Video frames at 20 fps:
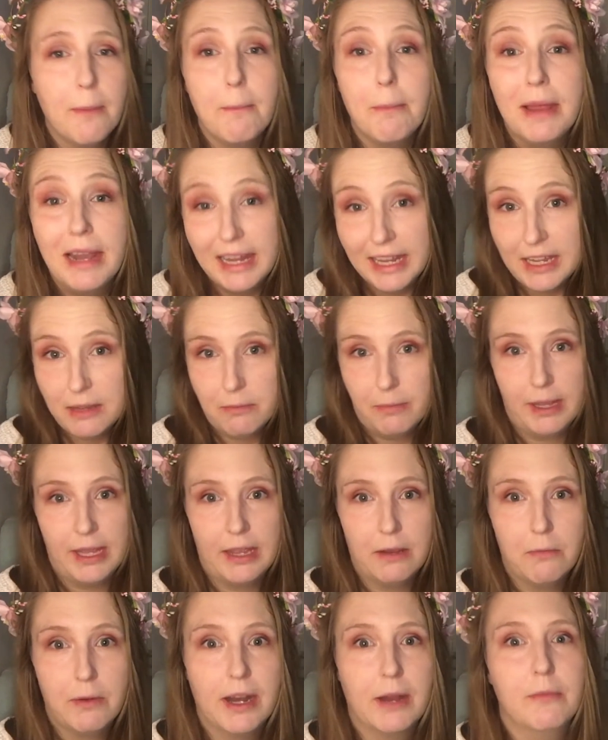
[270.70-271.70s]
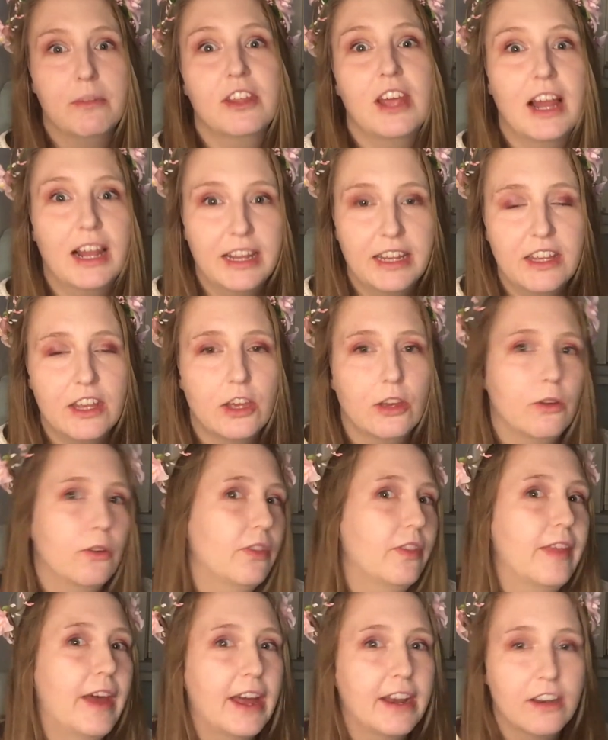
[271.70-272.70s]
Believe me when I'm telling you
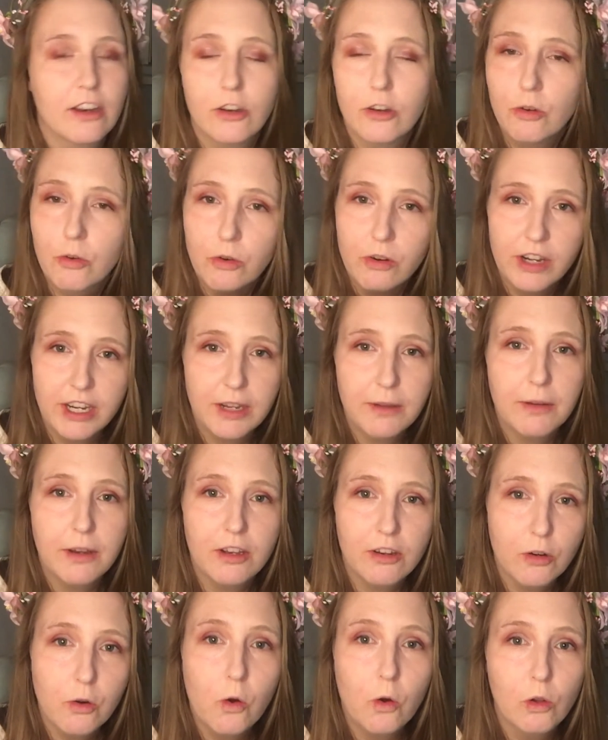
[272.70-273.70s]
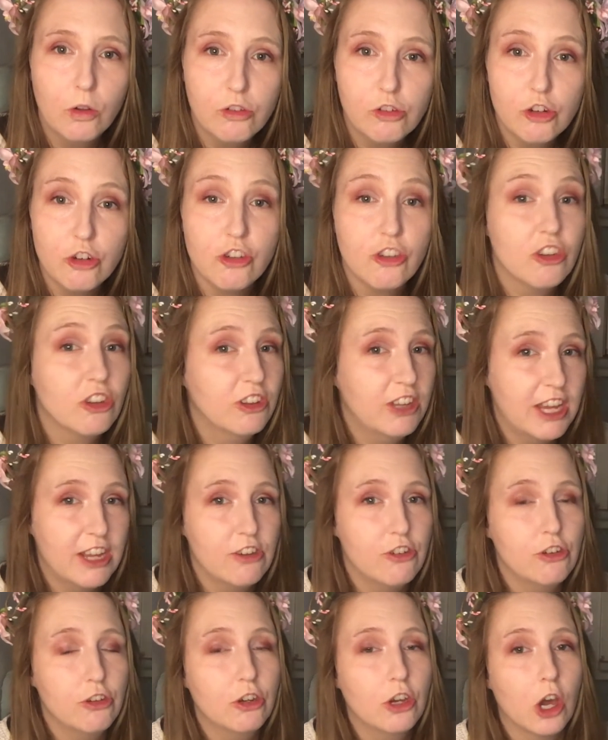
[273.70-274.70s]
that Nordic cultures
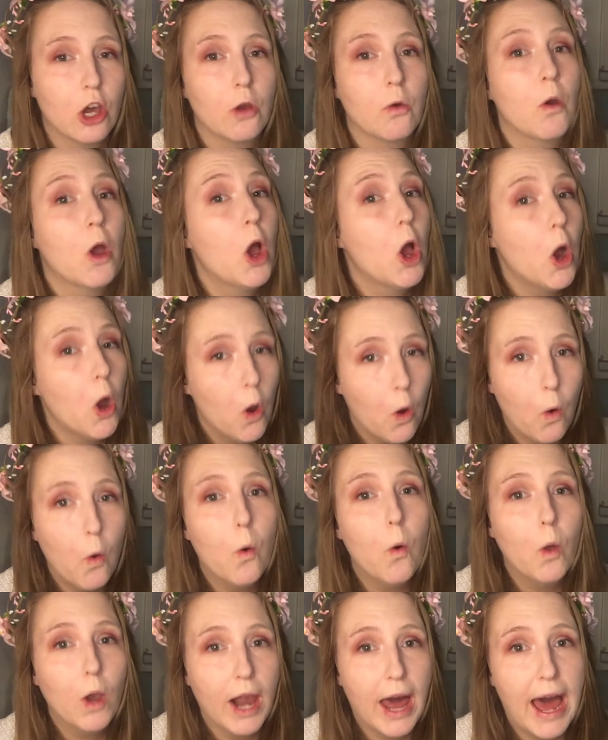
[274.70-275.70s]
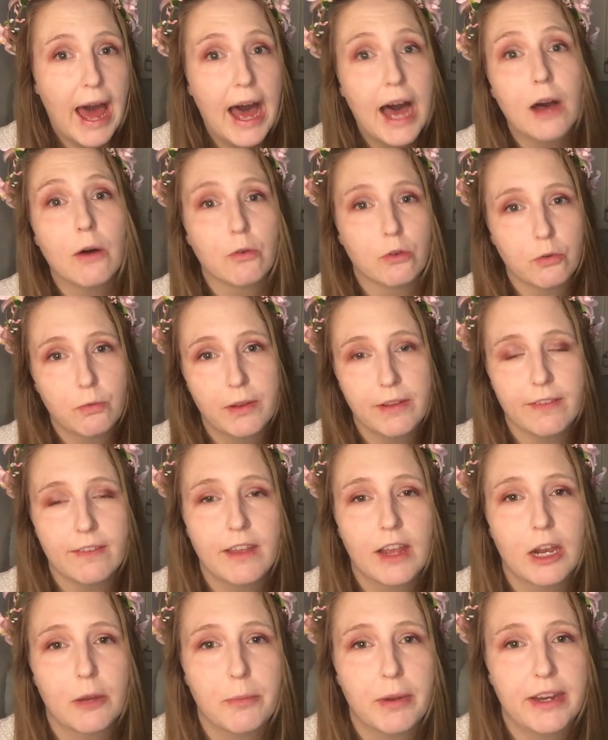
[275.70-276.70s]
tend to go all out when
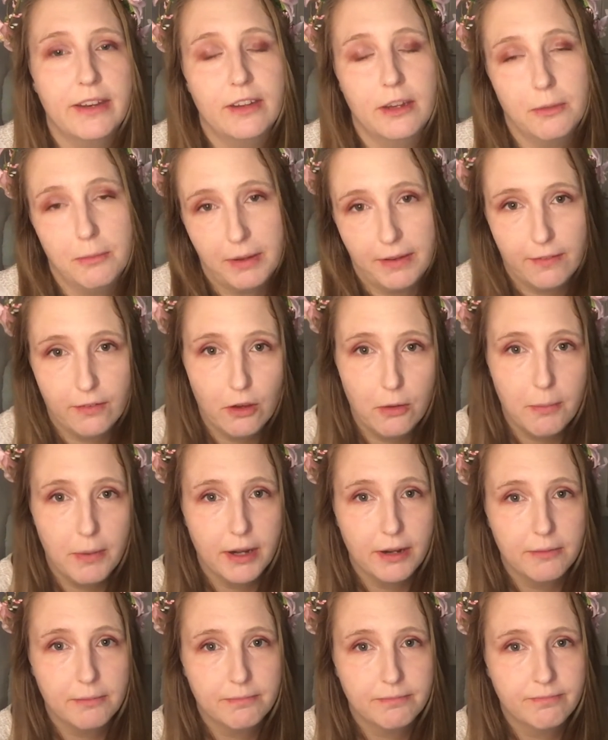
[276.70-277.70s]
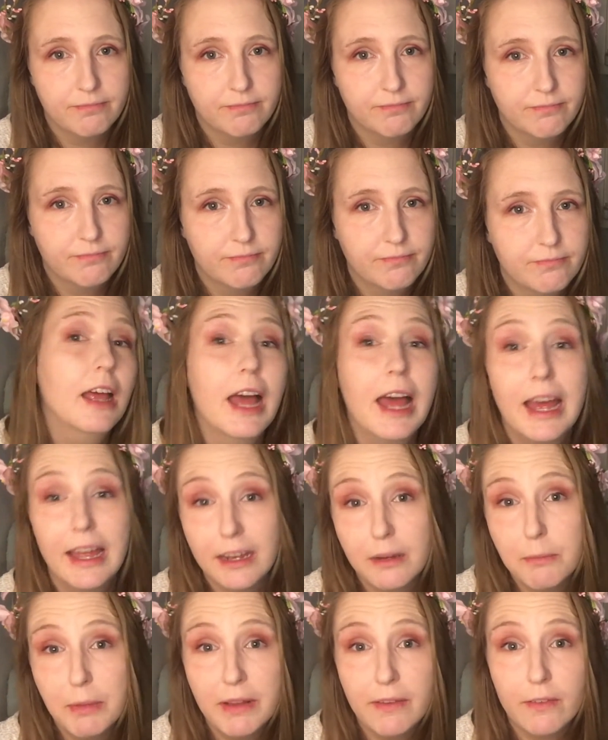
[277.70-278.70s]
celebrating Midsommar. And
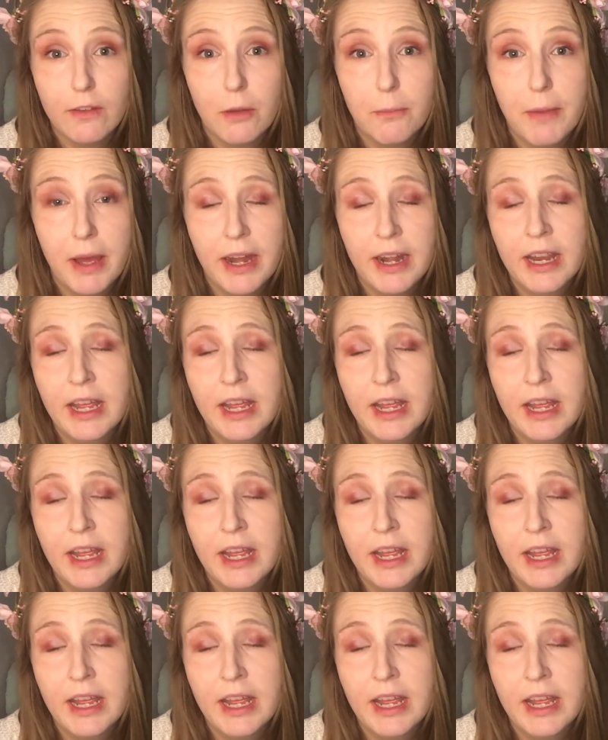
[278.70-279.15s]
Midsommar,